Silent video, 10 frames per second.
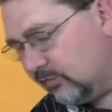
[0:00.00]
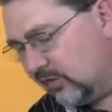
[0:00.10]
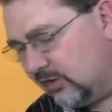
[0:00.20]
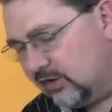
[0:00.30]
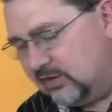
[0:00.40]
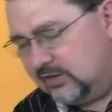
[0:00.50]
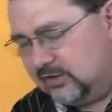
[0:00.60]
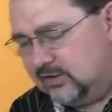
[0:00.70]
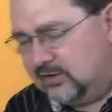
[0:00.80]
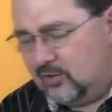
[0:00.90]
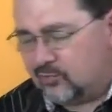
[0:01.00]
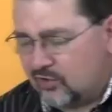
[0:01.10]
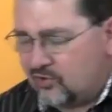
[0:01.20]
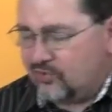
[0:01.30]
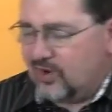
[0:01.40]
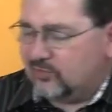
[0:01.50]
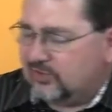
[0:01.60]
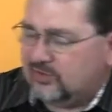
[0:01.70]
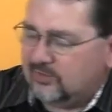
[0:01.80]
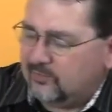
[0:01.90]
Now,
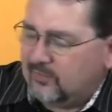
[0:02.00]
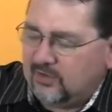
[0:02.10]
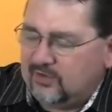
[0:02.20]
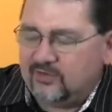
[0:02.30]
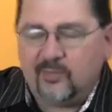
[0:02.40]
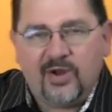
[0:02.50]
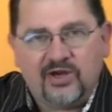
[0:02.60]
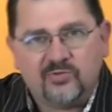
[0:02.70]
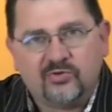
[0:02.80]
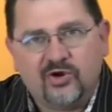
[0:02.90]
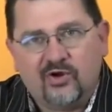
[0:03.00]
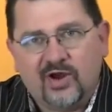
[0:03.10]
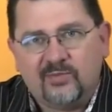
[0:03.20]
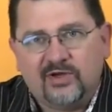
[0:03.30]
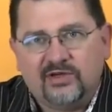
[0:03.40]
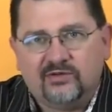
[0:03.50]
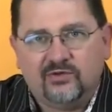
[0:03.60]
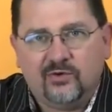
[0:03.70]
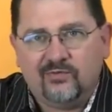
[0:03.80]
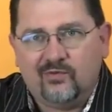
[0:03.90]
programming the PagePro
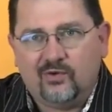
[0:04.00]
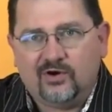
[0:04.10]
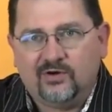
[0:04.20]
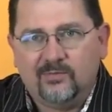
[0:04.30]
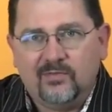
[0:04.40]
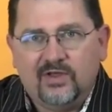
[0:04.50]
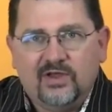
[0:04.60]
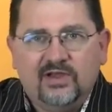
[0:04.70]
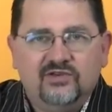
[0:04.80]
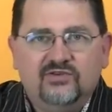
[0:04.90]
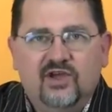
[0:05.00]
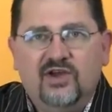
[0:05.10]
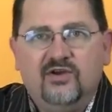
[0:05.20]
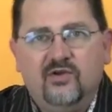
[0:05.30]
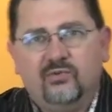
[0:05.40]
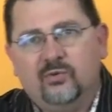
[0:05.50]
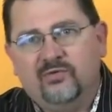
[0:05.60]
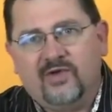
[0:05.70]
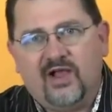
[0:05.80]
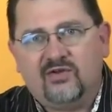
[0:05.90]
IP204 is done through
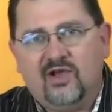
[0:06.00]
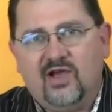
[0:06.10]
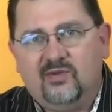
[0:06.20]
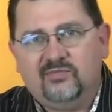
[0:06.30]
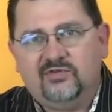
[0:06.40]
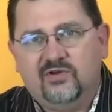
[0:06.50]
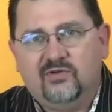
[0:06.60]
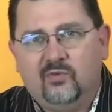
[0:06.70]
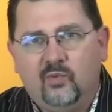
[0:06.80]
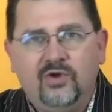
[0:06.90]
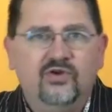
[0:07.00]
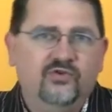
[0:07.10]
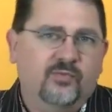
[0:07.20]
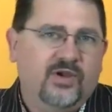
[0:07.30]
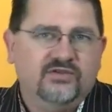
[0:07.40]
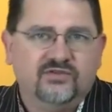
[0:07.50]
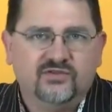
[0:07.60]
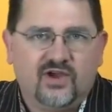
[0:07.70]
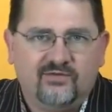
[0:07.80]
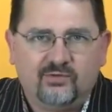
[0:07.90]
Valcom's Windows-based
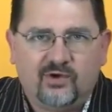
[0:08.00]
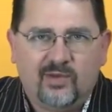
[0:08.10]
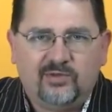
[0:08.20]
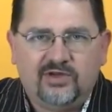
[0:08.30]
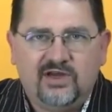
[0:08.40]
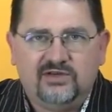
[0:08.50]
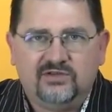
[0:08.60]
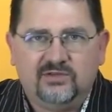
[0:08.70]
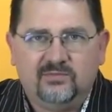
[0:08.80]
software application.